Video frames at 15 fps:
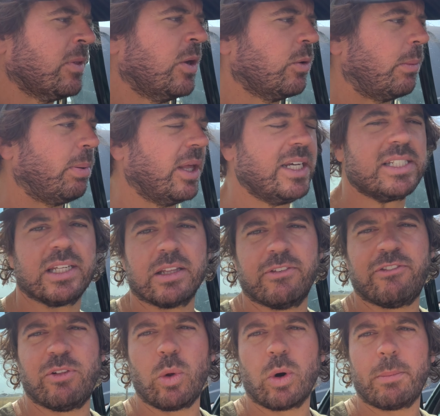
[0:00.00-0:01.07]
replacing the
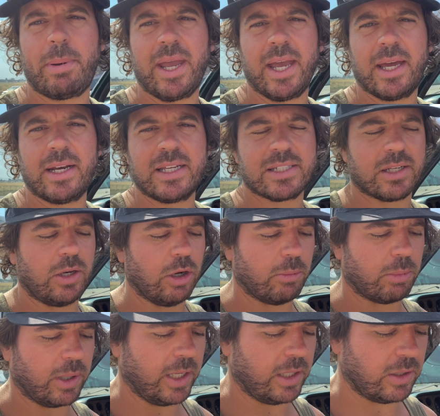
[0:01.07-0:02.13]
floor pan is a
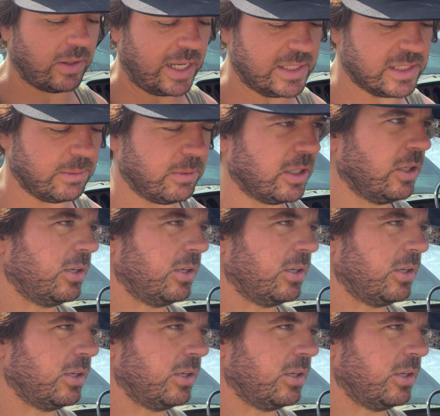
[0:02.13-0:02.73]
no-brainer. That's something you